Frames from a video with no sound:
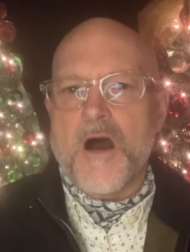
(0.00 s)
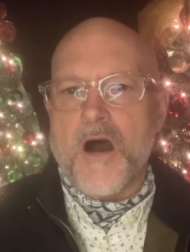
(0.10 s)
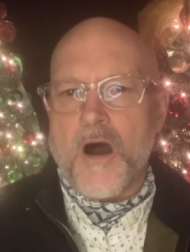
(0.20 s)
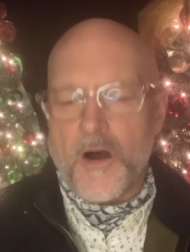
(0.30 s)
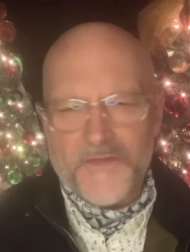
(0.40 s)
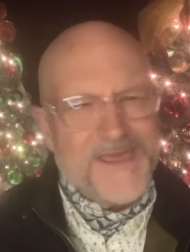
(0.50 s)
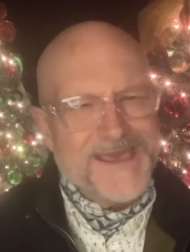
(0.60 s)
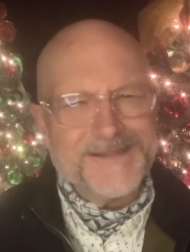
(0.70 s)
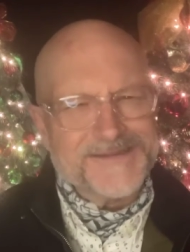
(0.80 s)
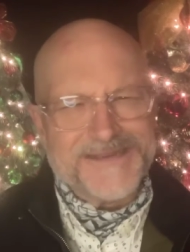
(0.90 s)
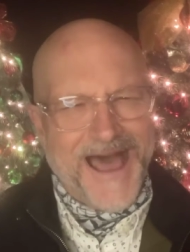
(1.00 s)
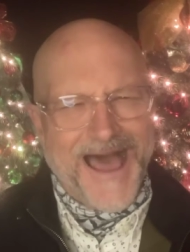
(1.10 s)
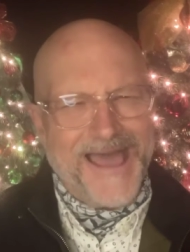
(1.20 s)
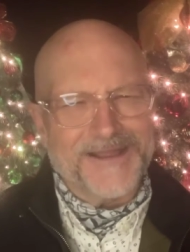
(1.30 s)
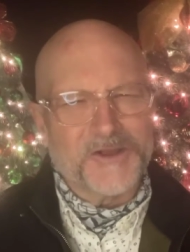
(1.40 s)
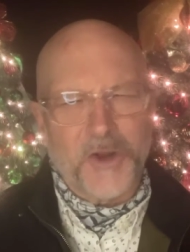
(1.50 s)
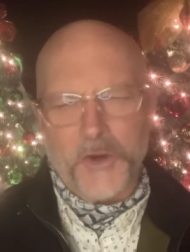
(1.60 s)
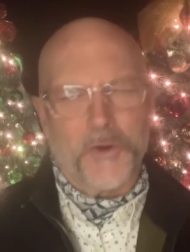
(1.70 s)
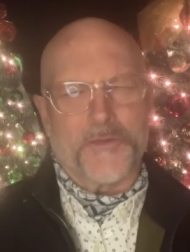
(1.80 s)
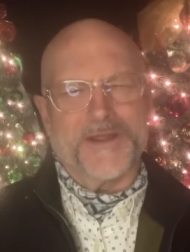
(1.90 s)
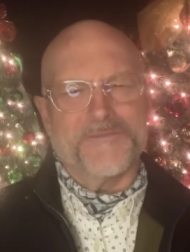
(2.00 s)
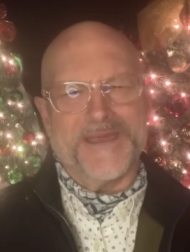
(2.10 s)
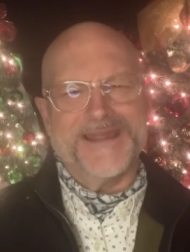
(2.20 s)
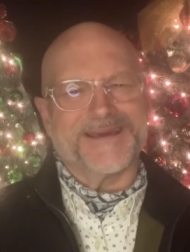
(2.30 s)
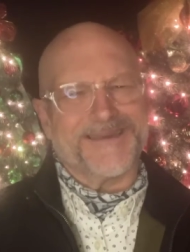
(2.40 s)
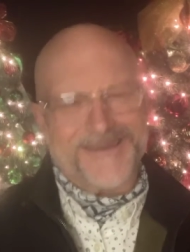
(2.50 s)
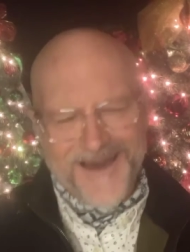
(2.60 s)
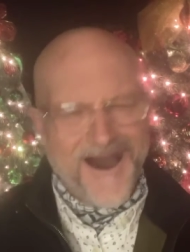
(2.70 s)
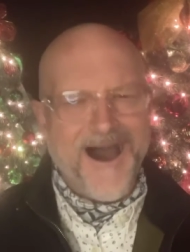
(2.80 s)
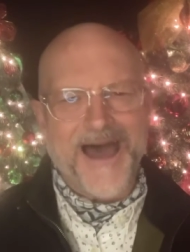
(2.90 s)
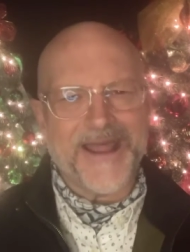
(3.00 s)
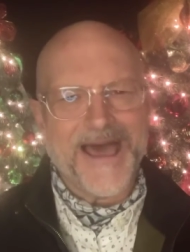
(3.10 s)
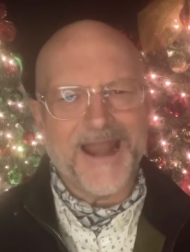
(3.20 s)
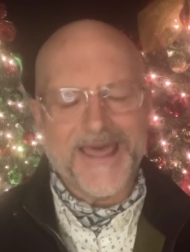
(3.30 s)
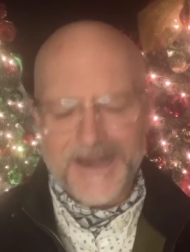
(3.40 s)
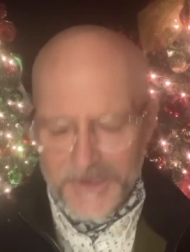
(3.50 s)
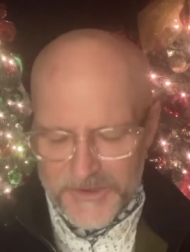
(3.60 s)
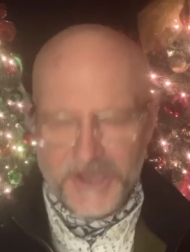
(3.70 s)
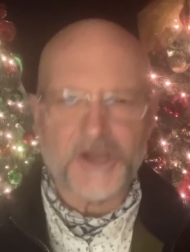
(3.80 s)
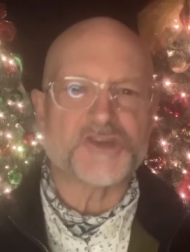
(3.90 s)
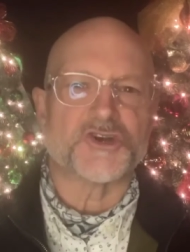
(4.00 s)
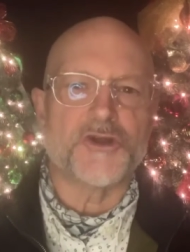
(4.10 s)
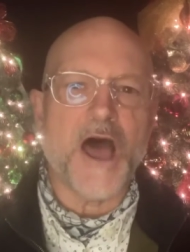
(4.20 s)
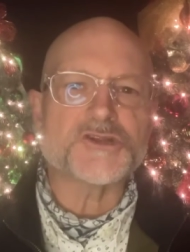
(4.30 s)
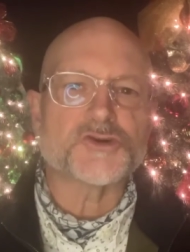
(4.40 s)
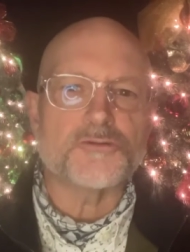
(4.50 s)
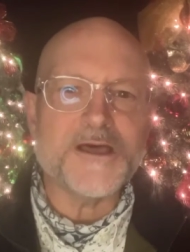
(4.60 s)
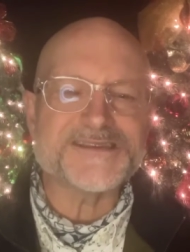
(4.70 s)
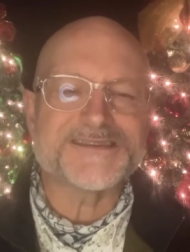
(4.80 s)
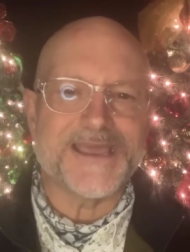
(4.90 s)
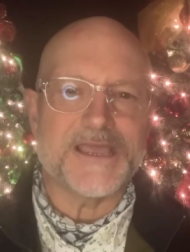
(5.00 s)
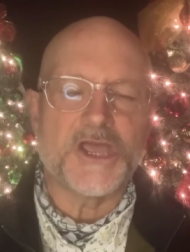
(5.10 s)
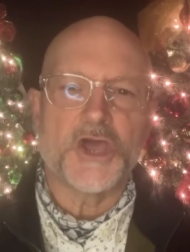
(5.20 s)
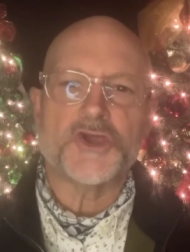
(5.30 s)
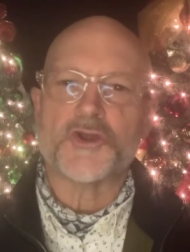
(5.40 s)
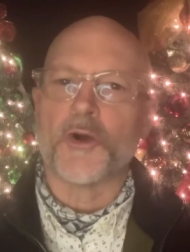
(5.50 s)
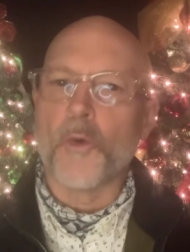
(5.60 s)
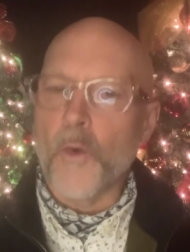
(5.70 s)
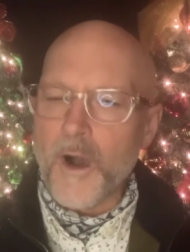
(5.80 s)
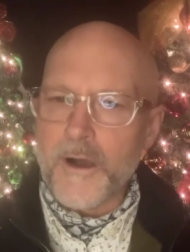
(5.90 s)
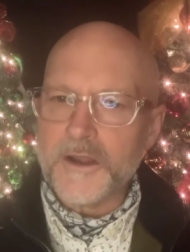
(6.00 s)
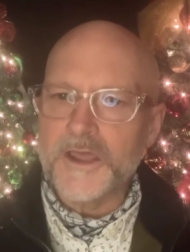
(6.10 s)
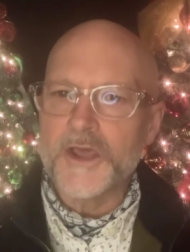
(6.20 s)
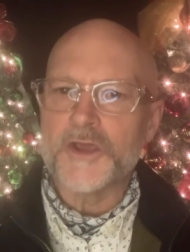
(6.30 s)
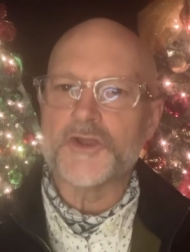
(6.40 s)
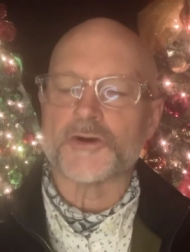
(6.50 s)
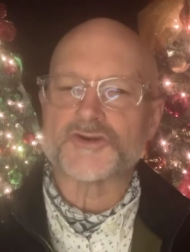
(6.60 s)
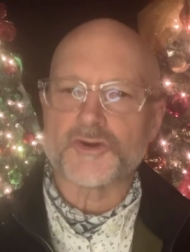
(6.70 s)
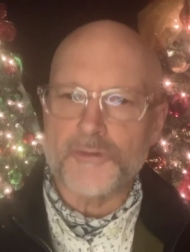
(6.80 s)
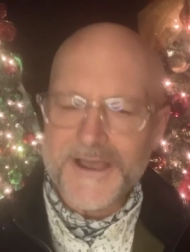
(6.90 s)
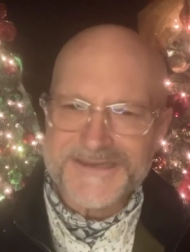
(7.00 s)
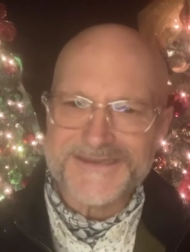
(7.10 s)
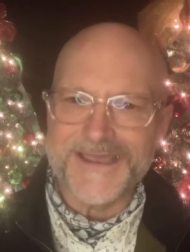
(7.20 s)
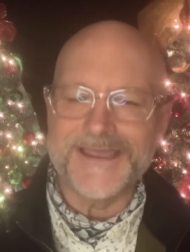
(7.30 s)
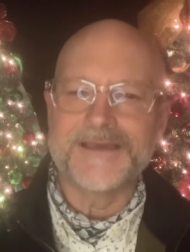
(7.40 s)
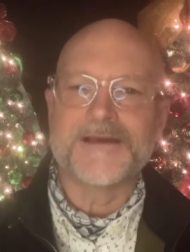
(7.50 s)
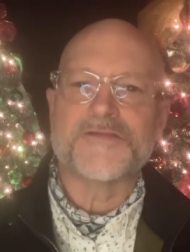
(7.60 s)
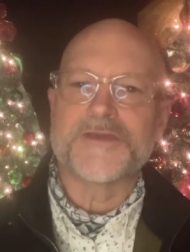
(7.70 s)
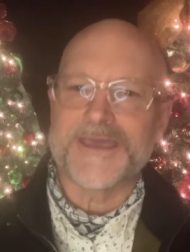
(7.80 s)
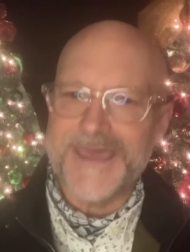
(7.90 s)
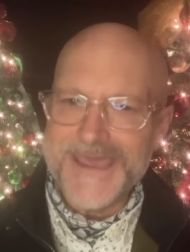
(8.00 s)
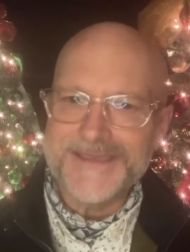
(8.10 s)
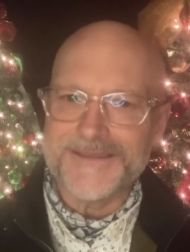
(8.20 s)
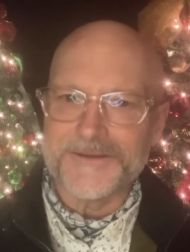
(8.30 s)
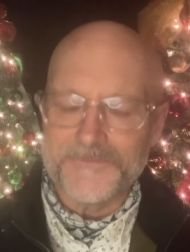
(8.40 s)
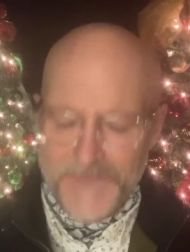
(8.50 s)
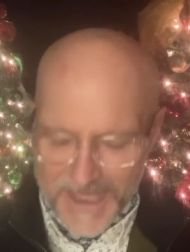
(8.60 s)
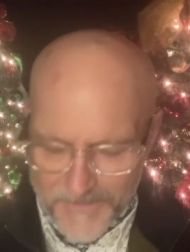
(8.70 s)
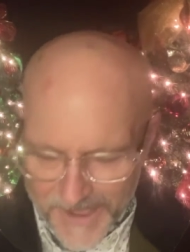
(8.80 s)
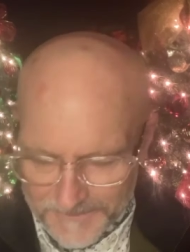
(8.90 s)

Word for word: on the inside. Glory be to God. Hallelujah. Because you're not trusting your work, you're trusting the kingdom. Amen.